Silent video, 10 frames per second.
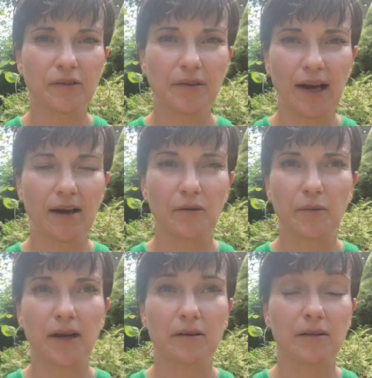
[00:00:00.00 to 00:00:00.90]
now?
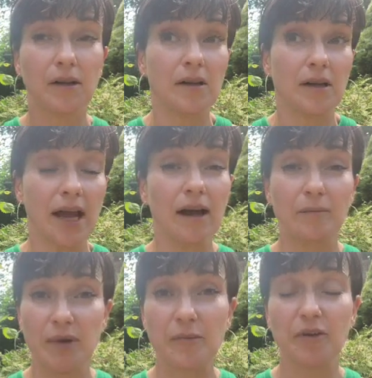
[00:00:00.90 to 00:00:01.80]
Well, yeah,
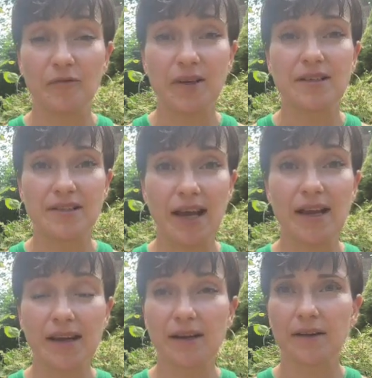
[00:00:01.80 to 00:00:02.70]
people have been
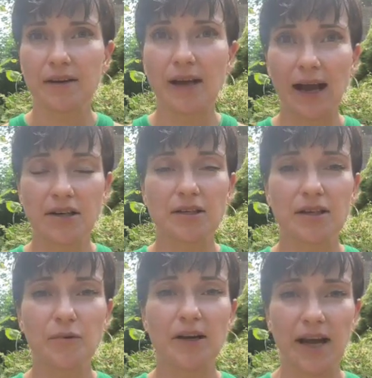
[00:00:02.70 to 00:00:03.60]
saying that actually
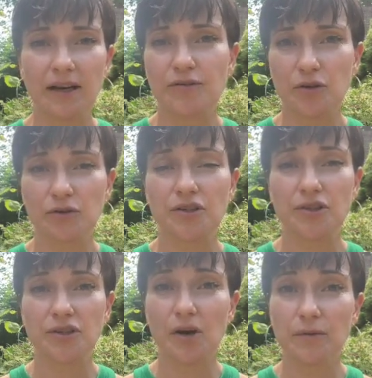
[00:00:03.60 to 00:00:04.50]
we're kind of tortured
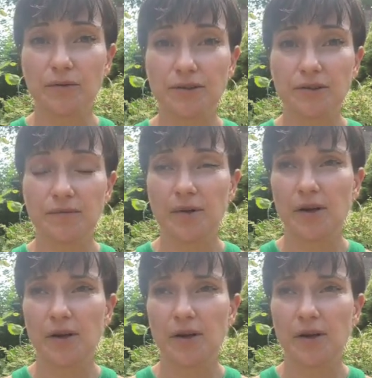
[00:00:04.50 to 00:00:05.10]
souls,